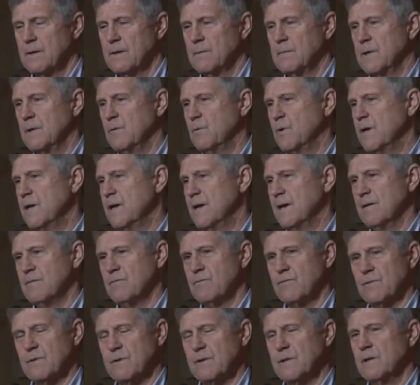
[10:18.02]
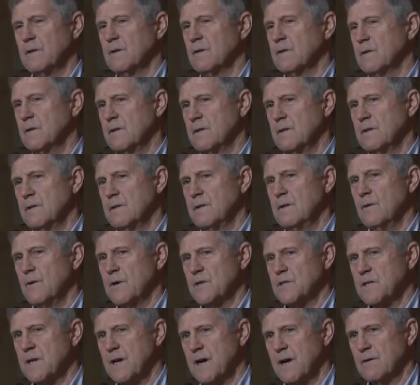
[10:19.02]
I mean, we have, you know, the, the
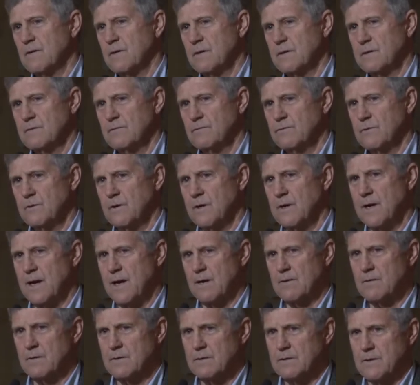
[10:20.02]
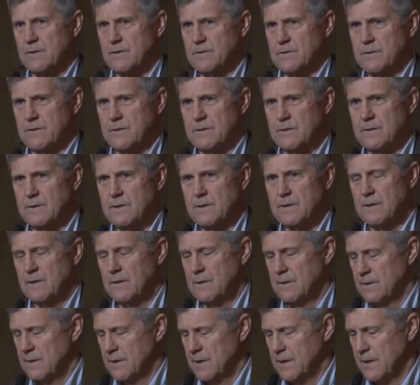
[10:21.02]
U.S. Agri food and agriculture
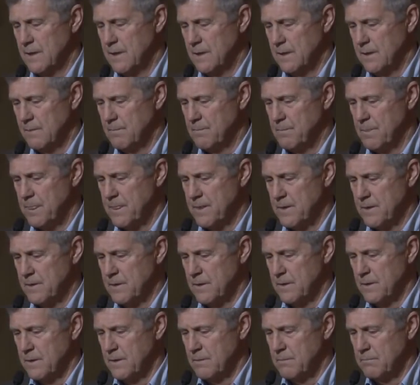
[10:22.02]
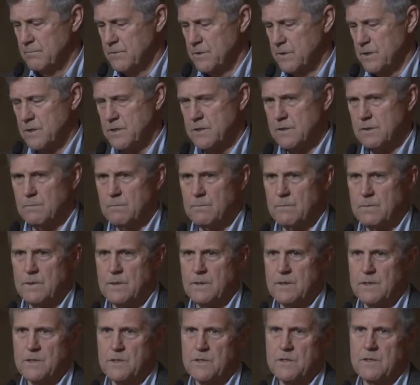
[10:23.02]
uh, uh, system
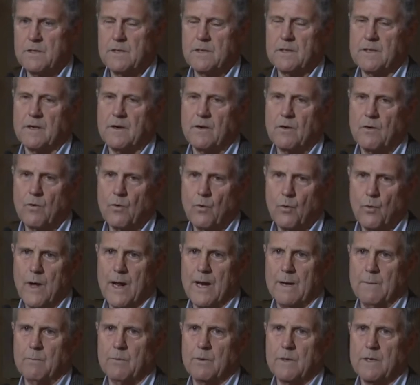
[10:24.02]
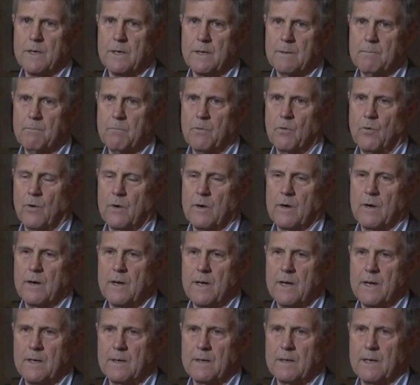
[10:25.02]
is incredibly
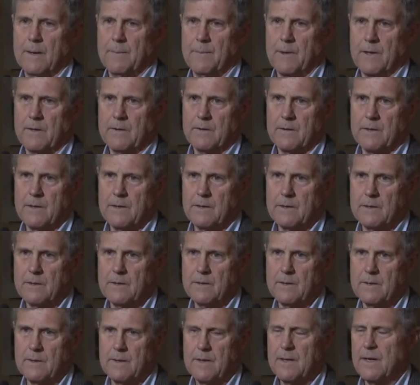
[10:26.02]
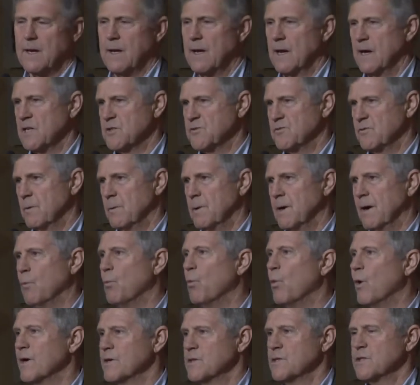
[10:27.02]
important economically. It accounts for about
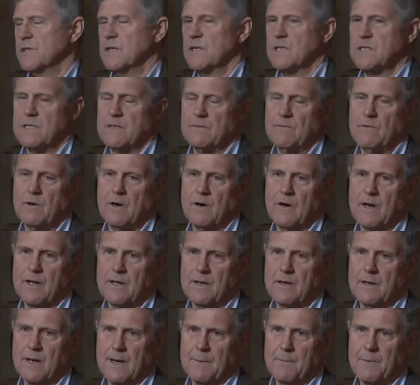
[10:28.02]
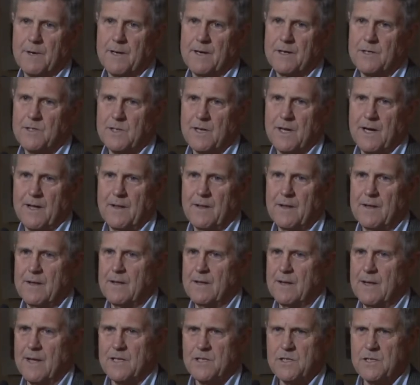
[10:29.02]
one-sixth of our economy, and it's not,
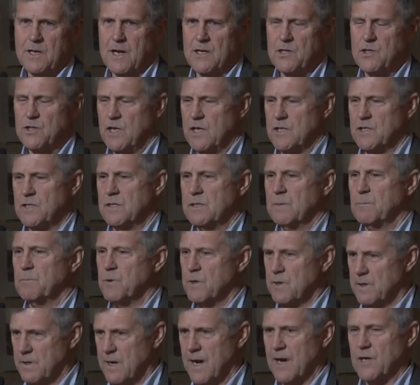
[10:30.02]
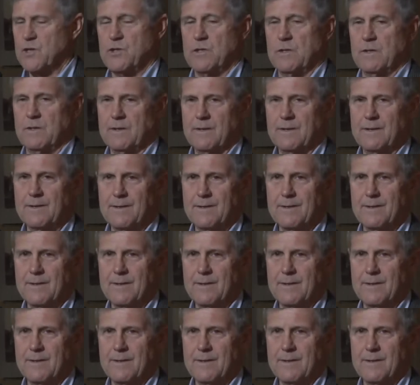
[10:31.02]
that's not just the production